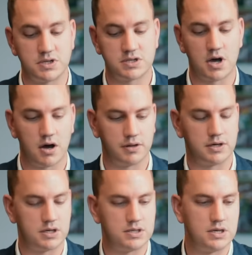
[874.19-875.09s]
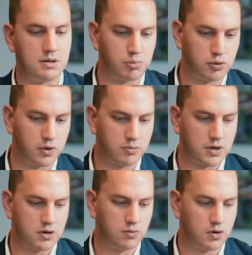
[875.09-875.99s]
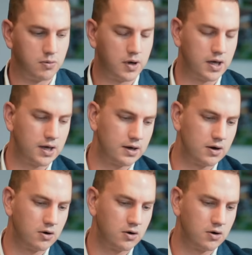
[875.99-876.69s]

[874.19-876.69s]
style that you did employ when you were working